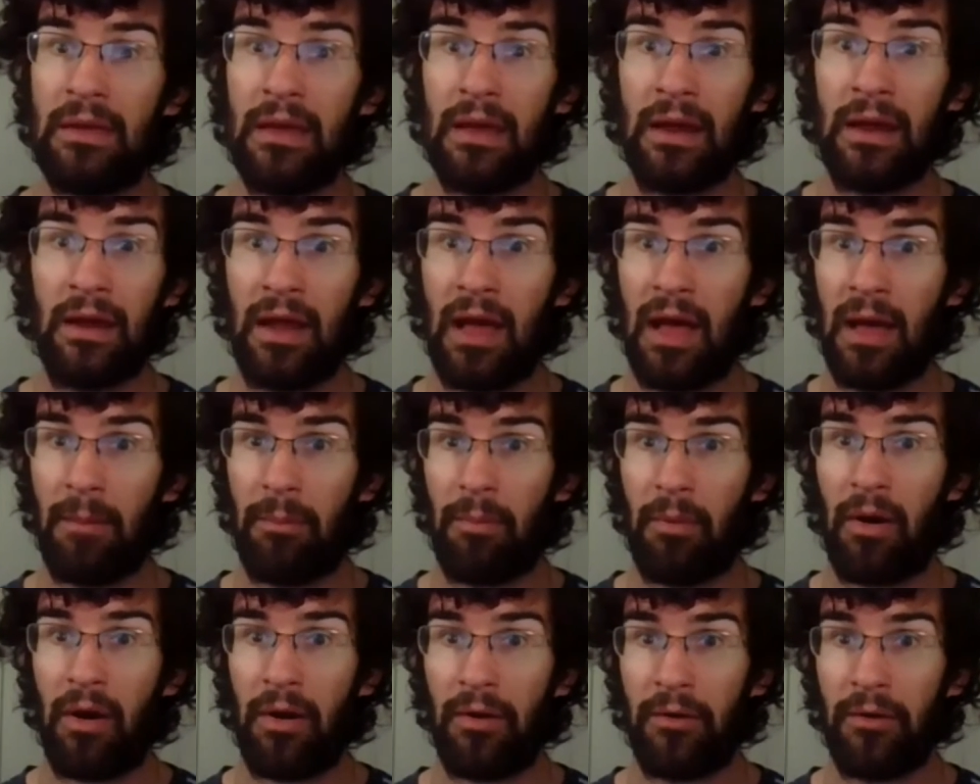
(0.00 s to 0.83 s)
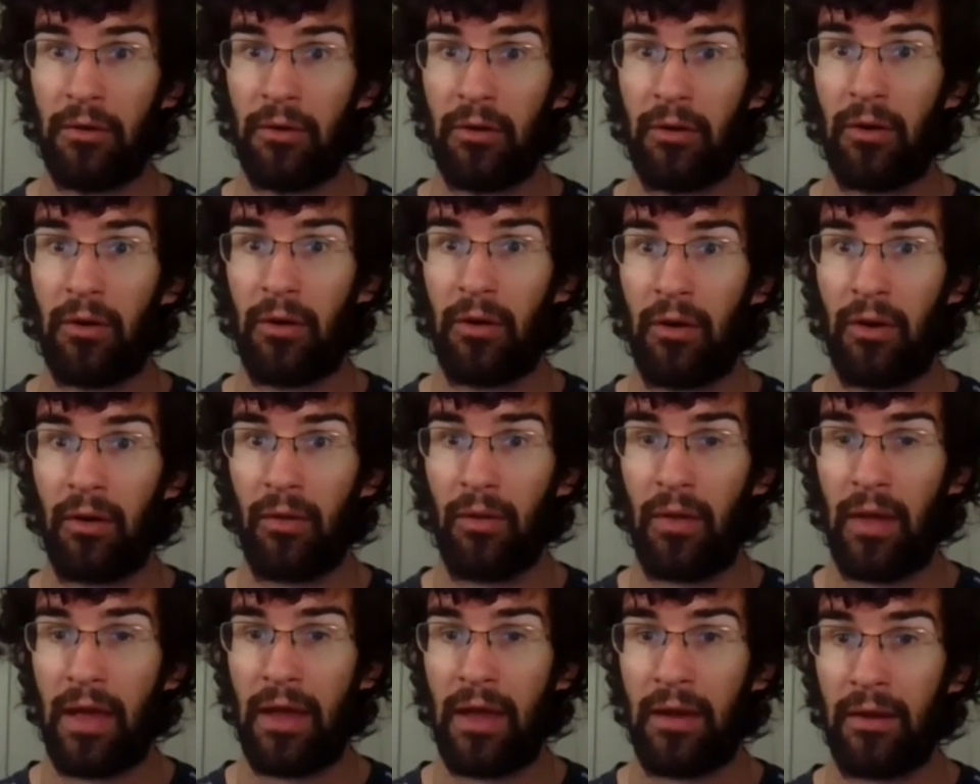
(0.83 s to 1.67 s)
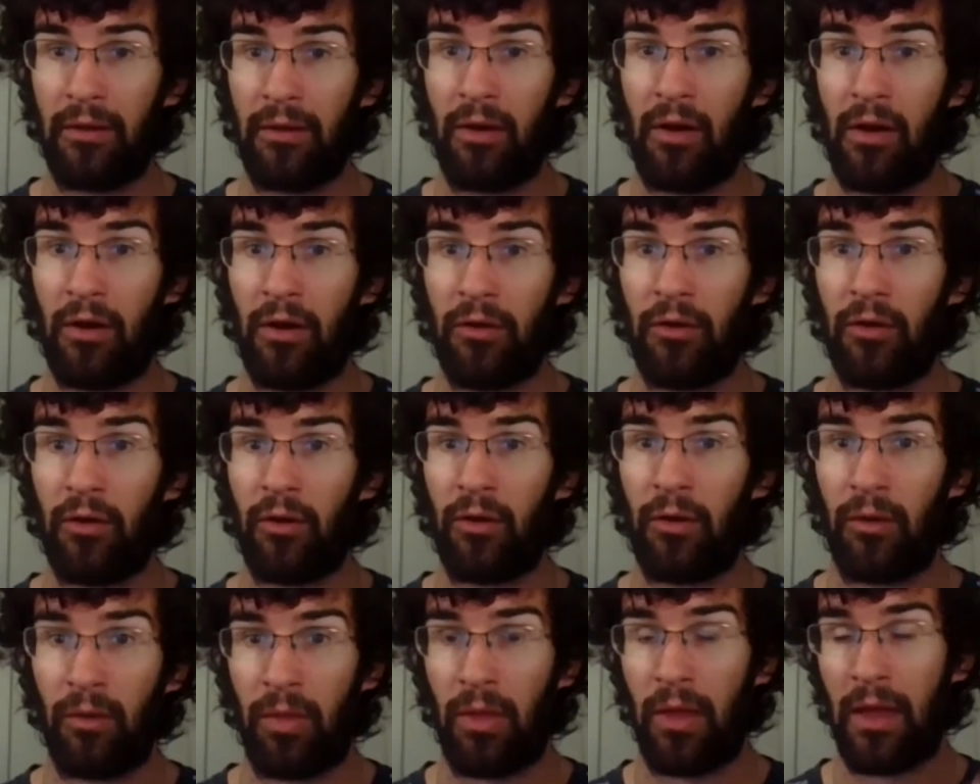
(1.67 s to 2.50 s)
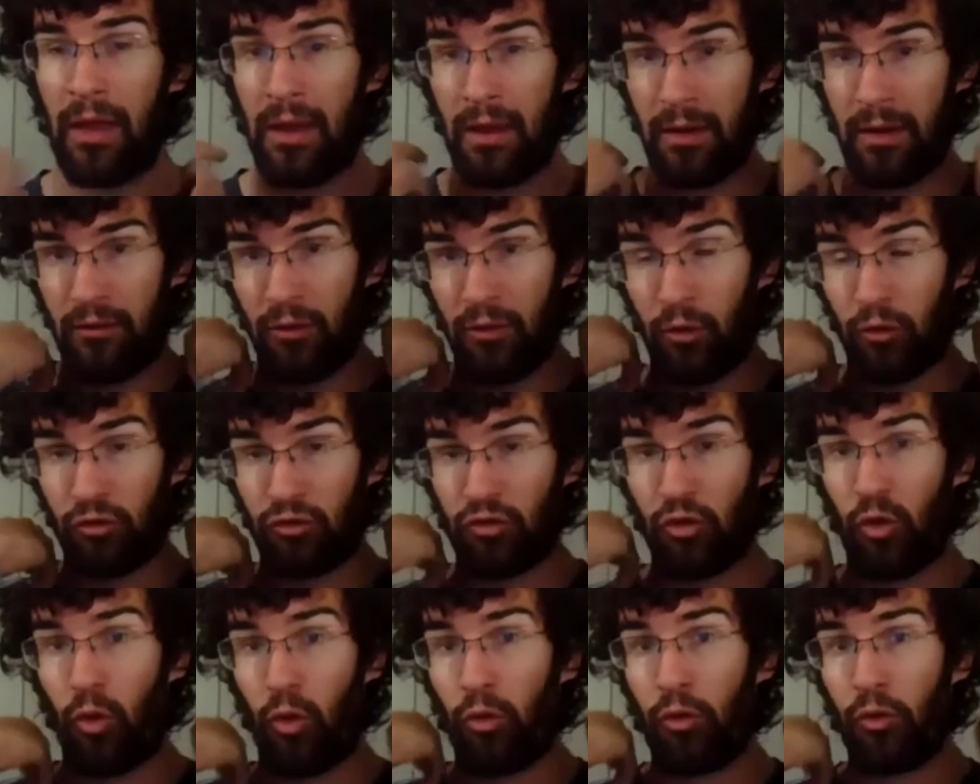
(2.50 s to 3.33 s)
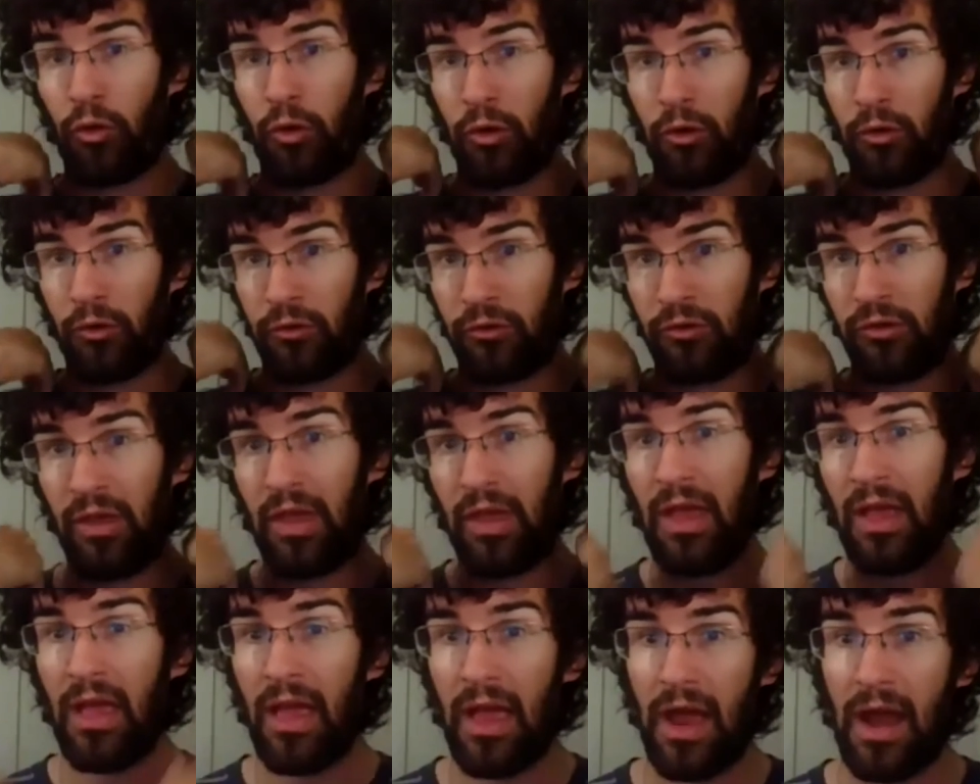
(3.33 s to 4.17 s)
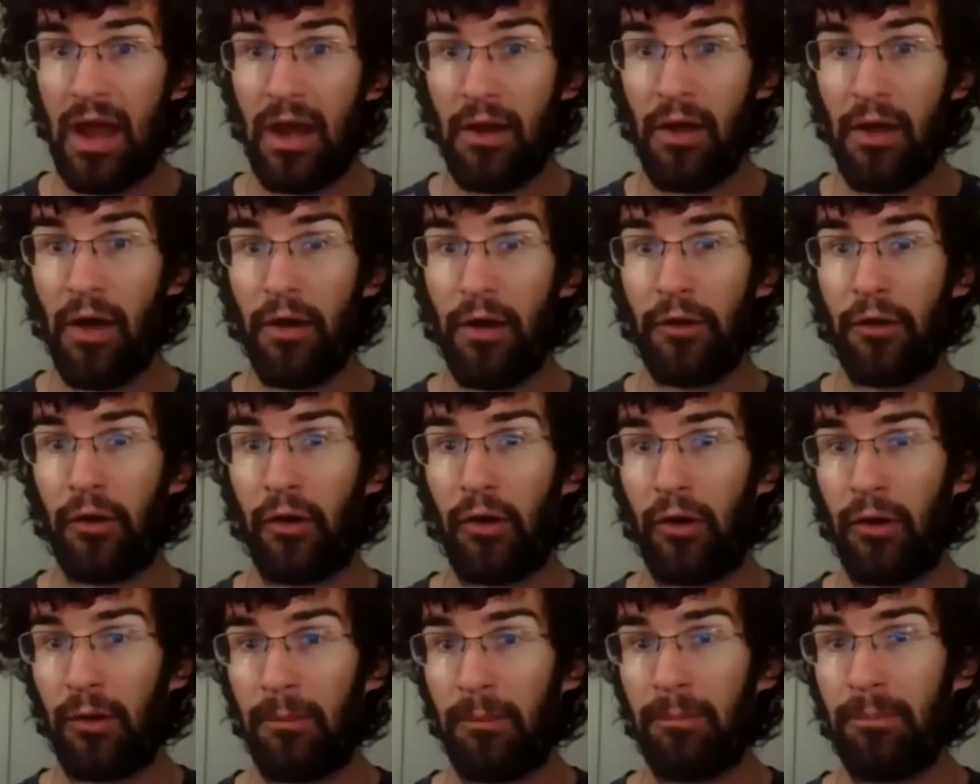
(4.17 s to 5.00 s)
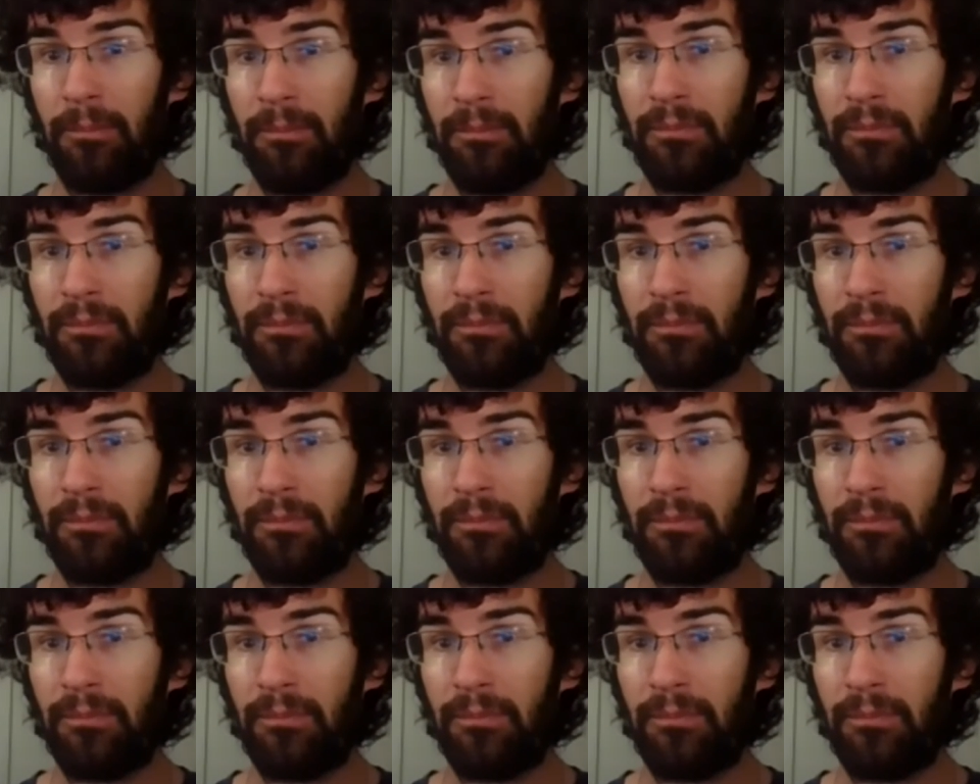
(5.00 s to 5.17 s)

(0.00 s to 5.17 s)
get up on her her shoulders and hug her.